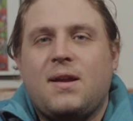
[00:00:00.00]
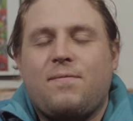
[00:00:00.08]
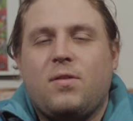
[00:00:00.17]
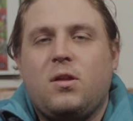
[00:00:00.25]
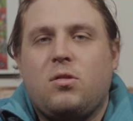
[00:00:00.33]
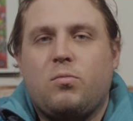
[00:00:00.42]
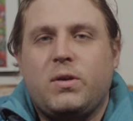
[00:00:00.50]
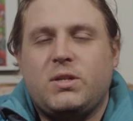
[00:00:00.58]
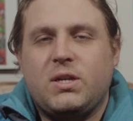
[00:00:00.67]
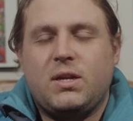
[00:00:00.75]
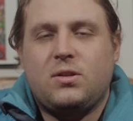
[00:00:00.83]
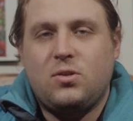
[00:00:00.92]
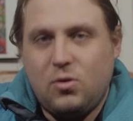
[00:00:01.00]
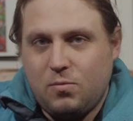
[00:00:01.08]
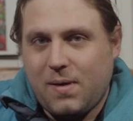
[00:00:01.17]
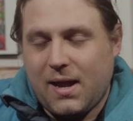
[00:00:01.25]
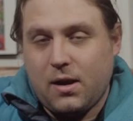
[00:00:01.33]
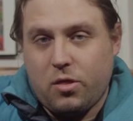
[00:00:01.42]
definitely switching
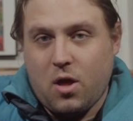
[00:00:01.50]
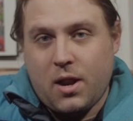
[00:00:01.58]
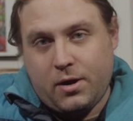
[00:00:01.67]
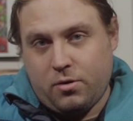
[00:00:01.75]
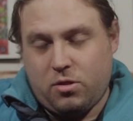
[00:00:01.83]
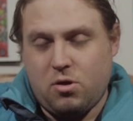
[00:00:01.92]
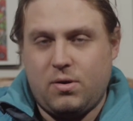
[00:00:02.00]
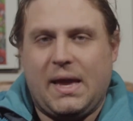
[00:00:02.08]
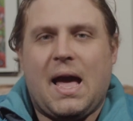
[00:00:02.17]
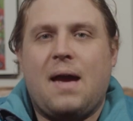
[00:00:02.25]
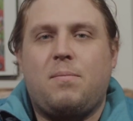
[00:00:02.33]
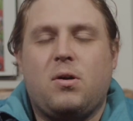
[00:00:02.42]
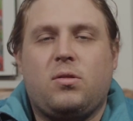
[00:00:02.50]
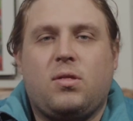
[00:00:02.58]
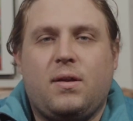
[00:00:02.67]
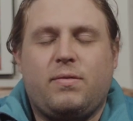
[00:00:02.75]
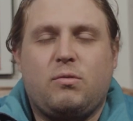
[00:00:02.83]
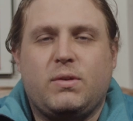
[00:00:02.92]
to Panasonic or Sony. I
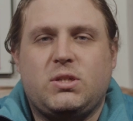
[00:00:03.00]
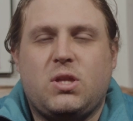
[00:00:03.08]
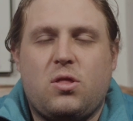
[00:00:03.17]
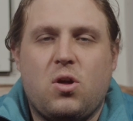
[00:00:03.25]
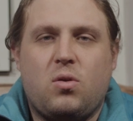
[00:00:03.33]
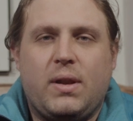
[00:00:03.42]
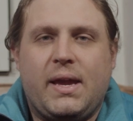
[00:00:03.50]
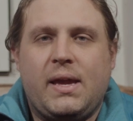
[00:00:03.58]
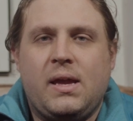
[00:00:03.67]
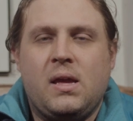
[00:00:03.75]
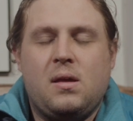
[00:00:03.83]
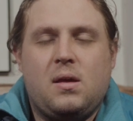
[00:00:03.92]
personally have switched to Sony.